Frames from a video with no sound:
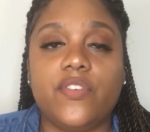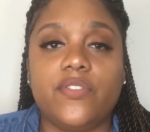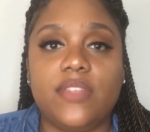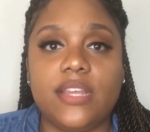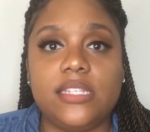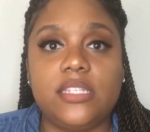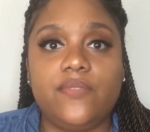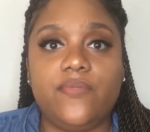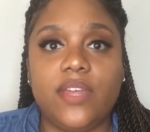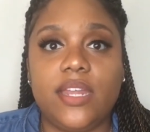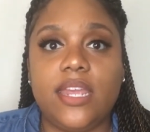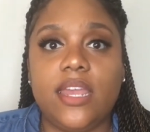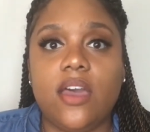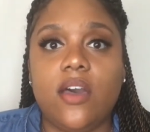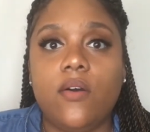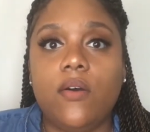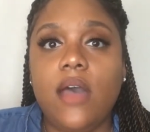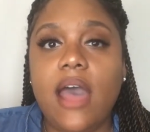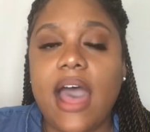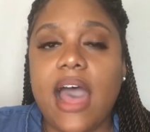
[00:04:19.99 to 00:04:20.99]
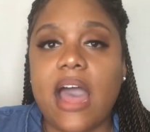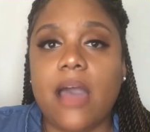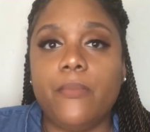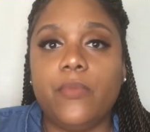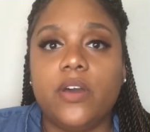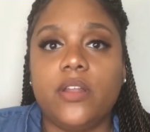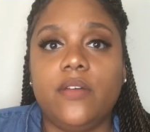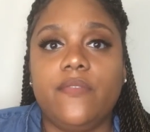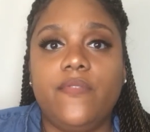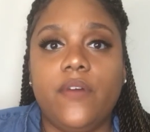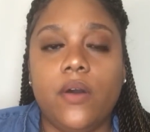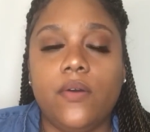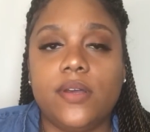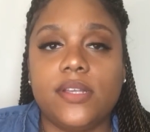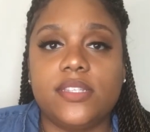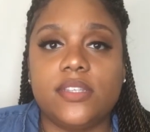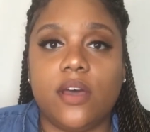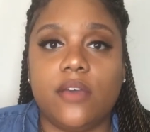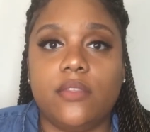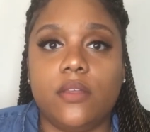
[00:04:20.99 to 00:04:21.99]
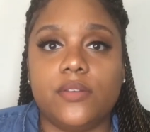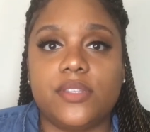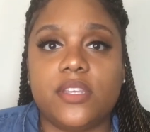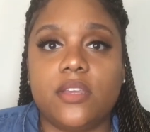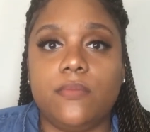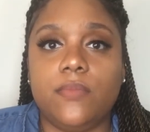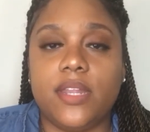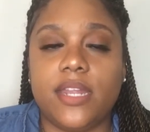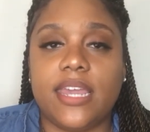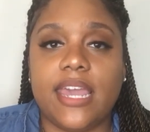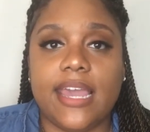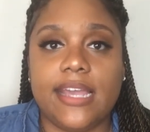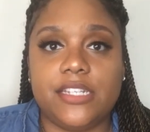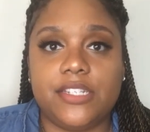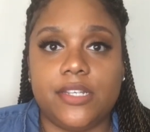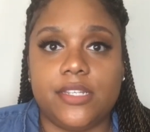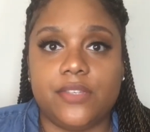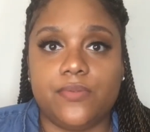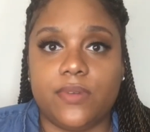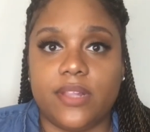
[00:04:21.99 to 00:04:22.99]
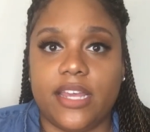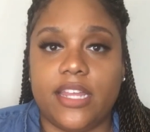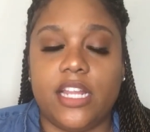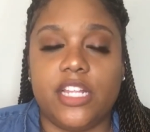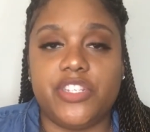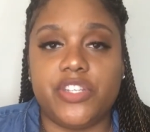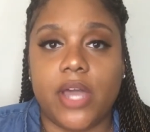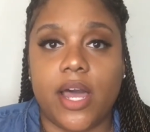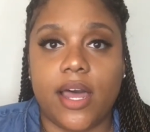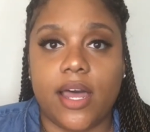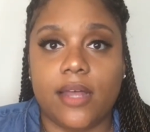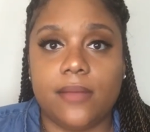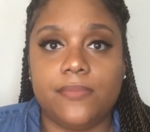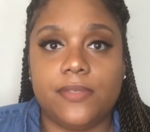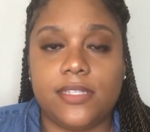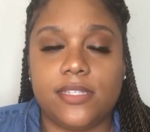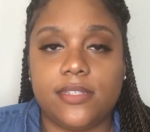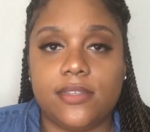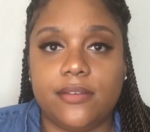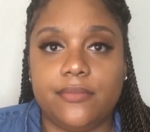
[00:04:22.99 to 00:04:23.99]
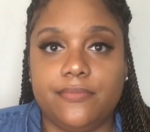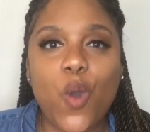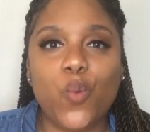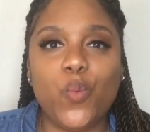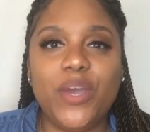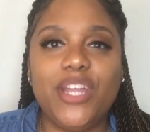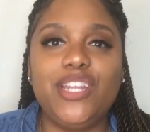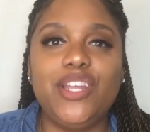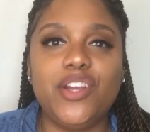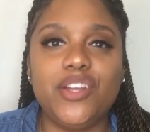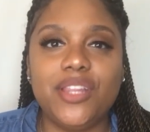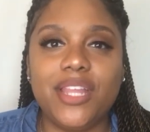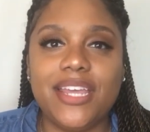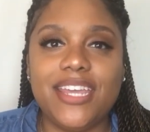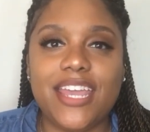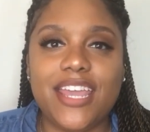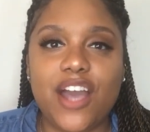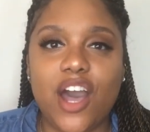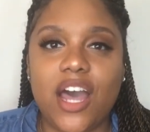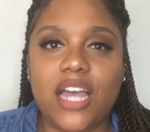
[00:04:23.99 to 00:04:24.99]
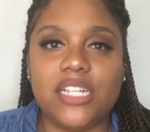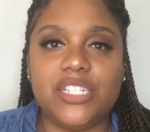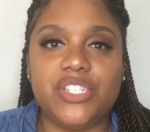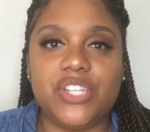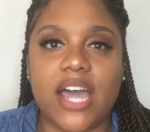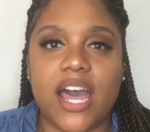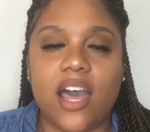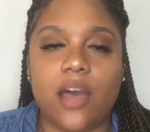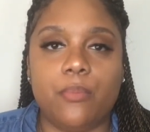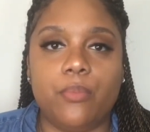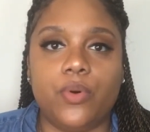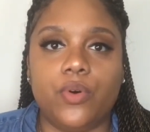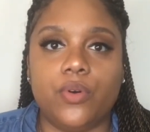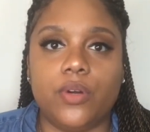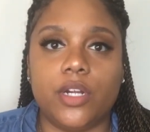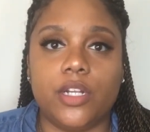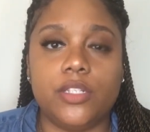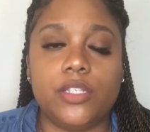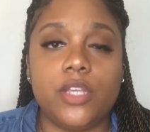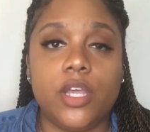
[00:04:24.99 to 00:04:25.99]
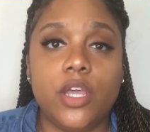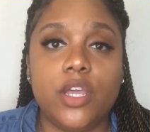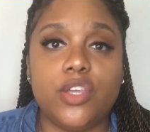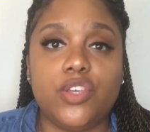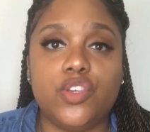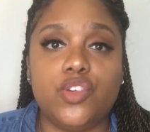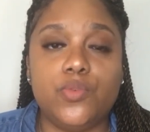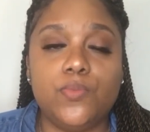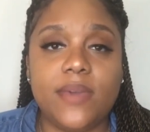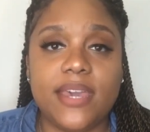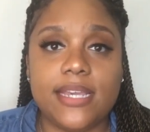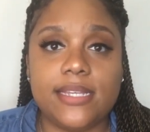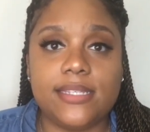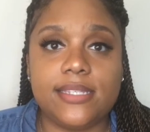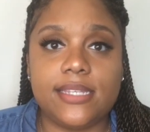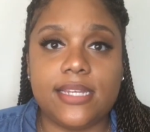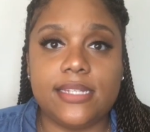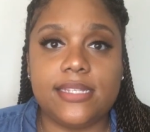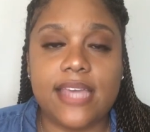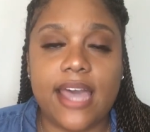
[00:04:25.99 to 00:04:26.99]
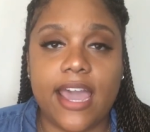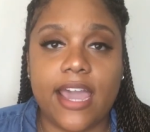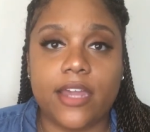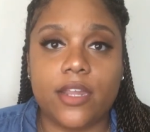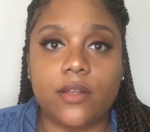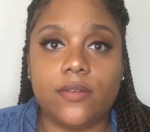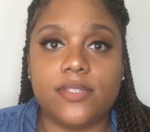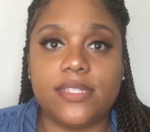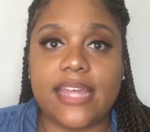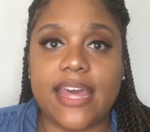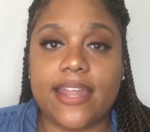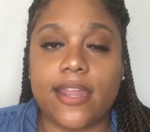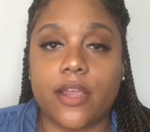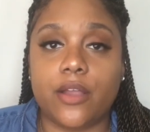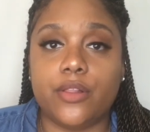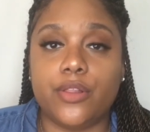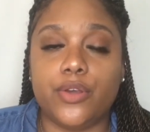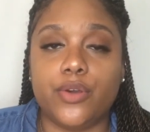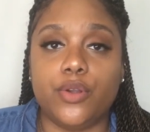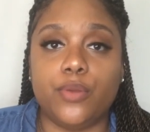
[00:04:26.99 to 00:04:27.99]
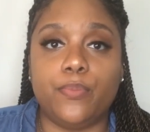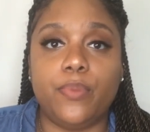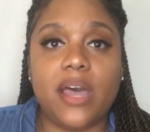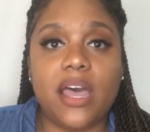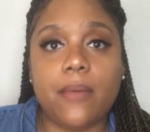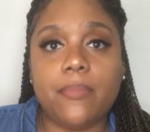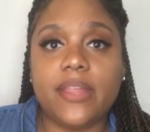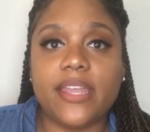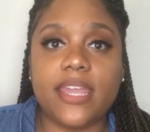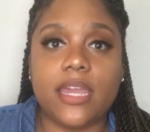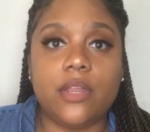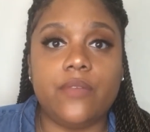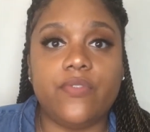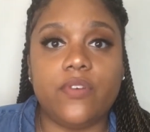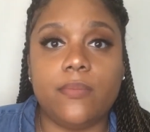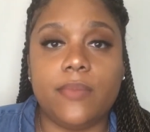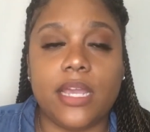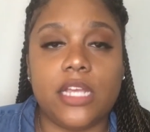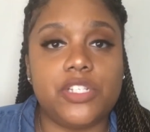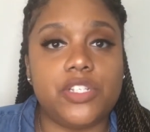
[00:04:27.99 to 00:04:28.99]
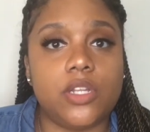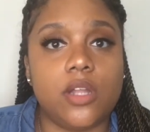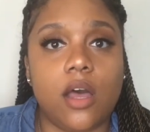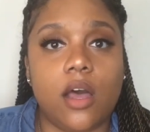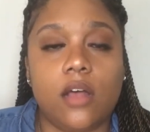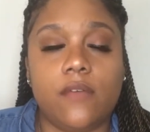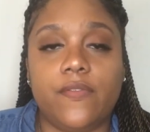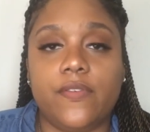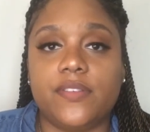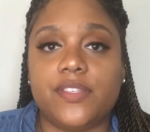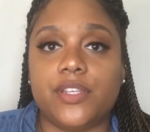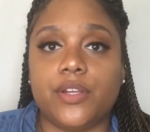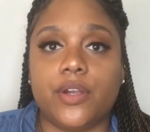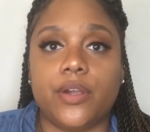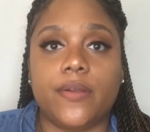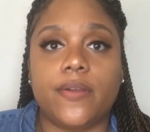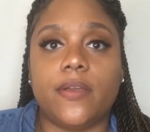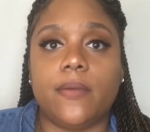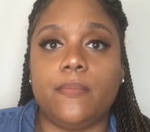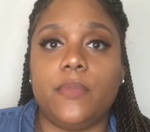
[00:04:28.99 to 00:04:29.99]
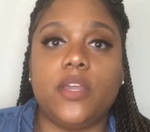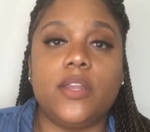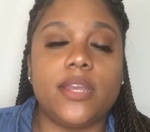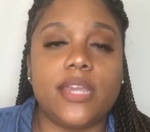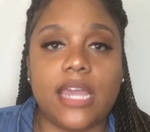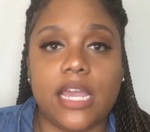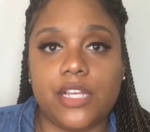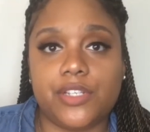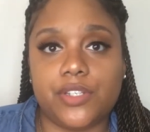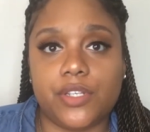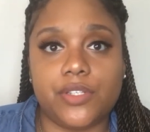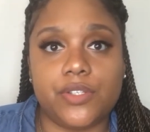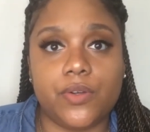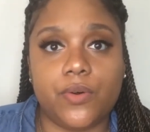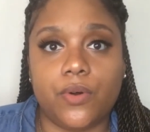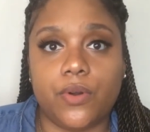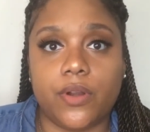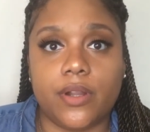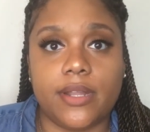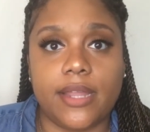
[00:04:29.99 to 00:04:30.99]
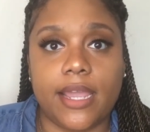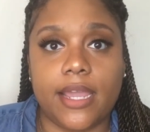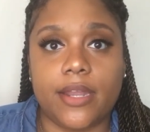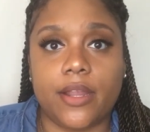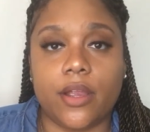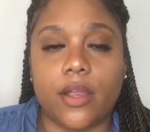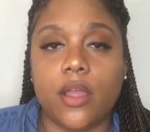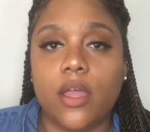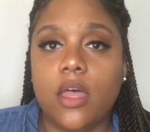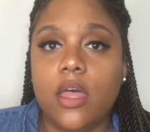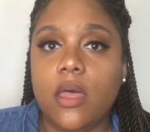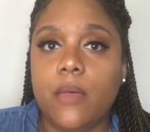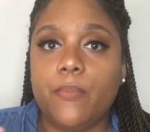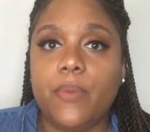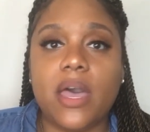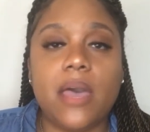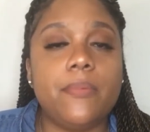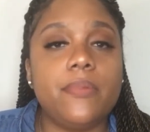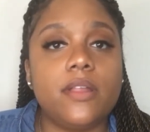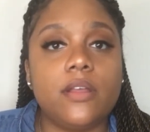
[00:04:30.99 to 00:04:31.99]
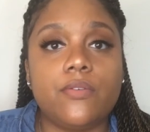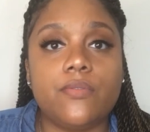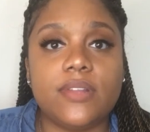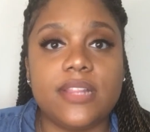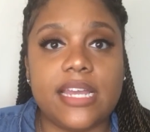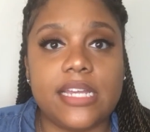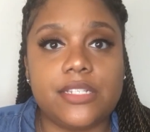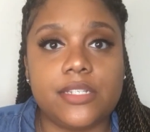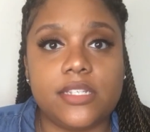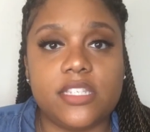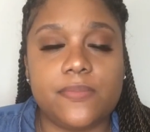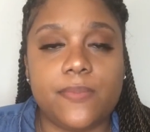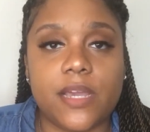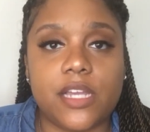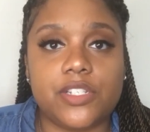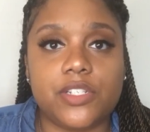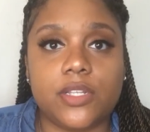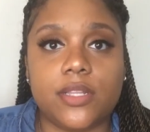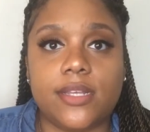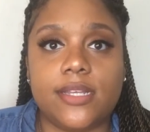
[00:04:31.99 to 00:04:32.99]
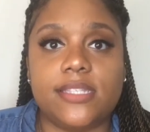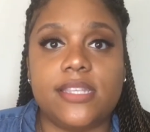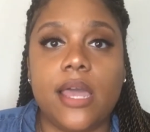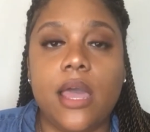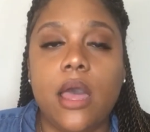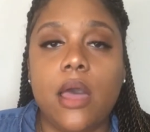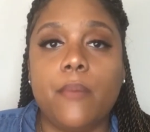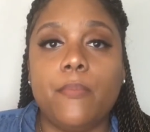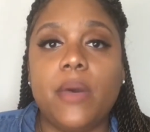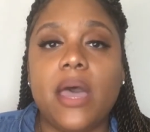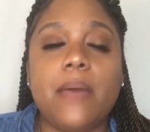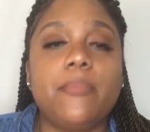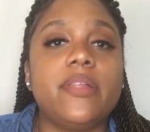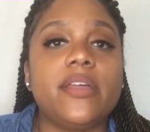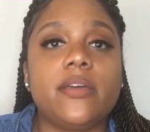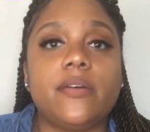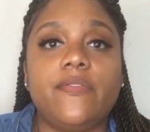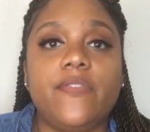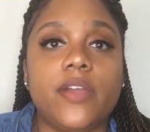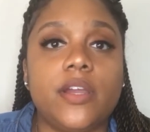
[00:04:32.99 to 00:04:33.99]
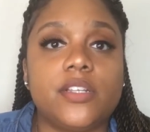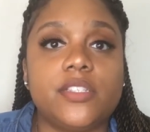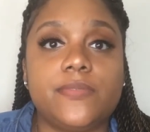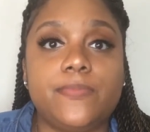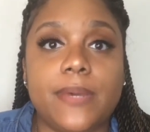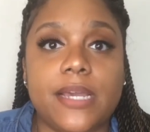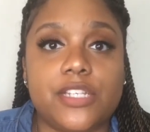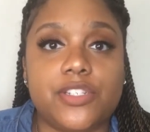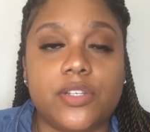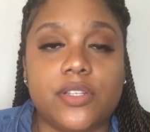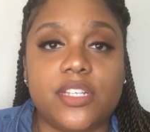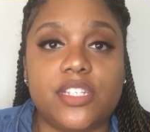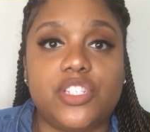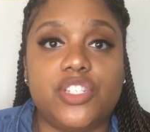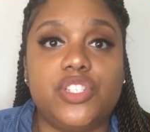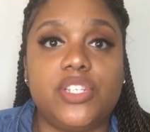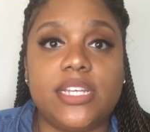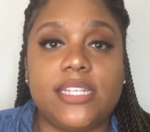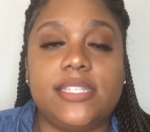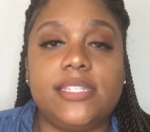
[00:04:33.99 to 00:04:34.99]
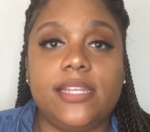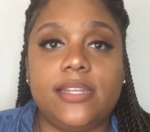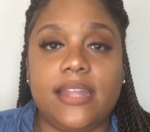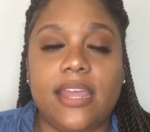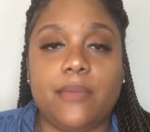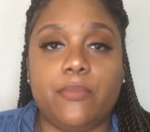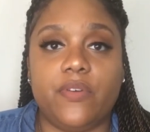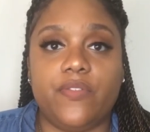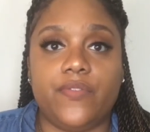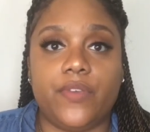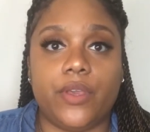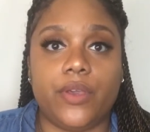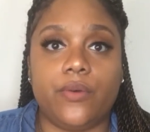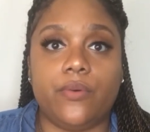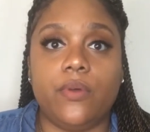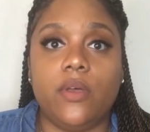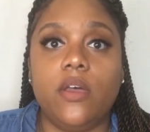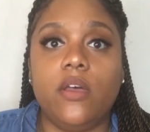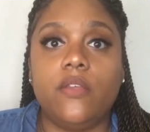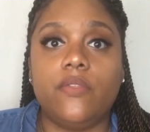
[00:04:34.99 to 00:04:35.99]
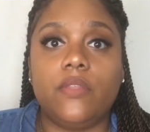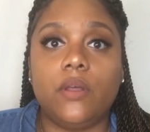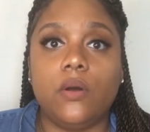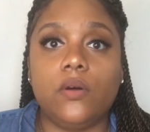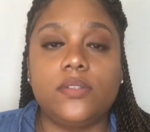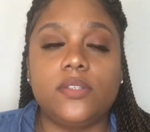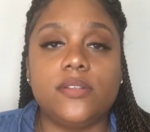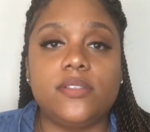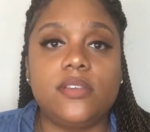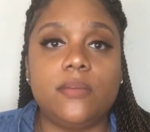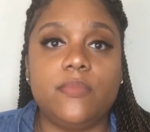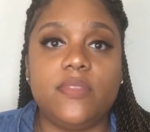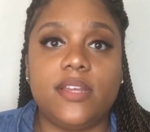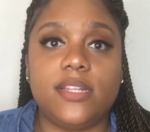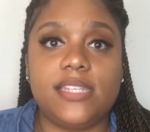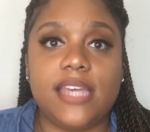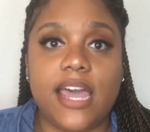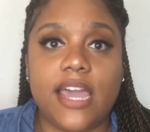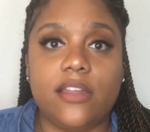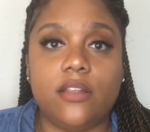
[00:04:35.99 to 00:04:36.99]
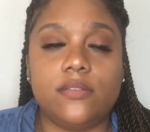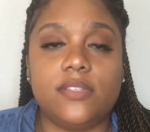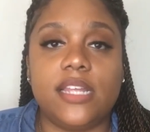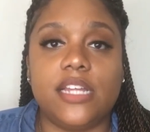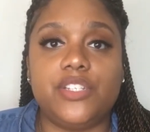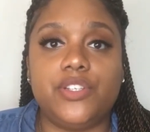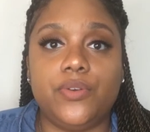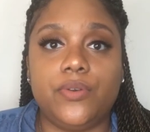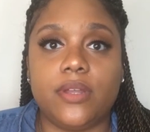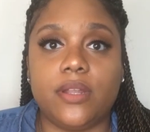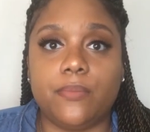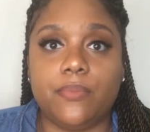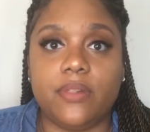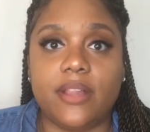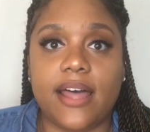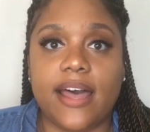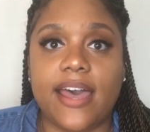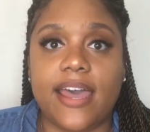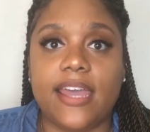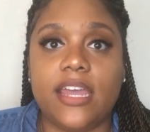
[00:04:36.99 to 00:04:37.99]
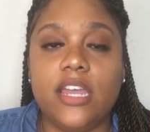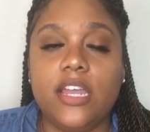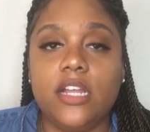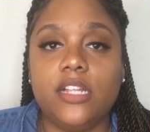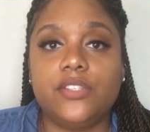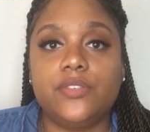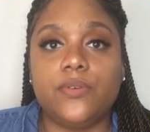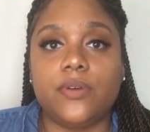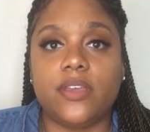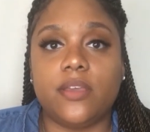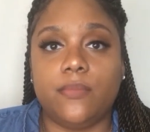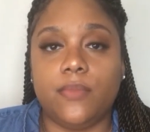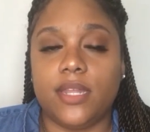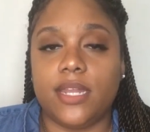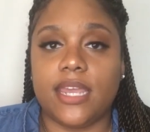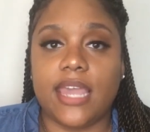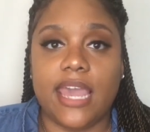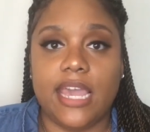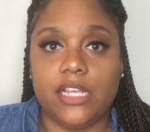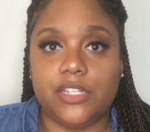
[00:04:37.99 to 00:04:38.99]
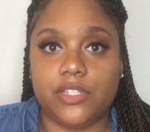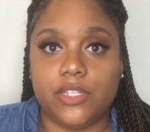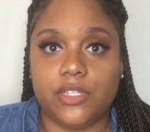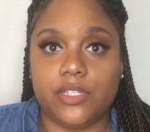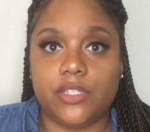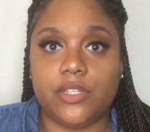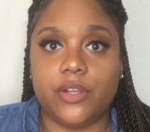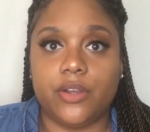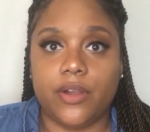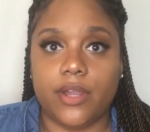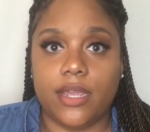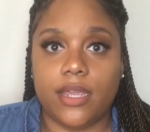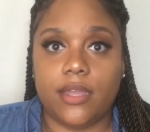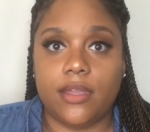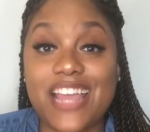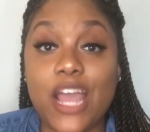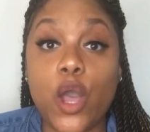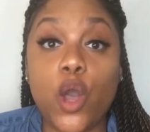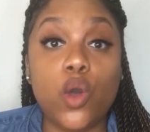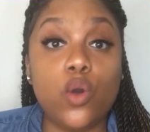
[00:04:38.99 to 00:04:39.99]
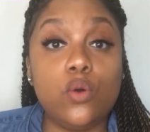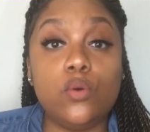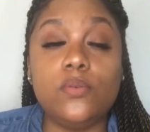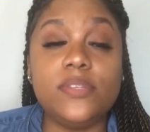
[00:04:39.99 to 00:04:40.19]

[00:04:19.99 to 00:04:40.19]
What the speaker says: For this video, I'm gonna focus on those communications related jobs. When you're looking on job boards, you may see titles that include public information officer, communications coordinator, public relations specialist, public affairs specialist, just to name a few. Those are some of the titles that you can apply to a communications degree.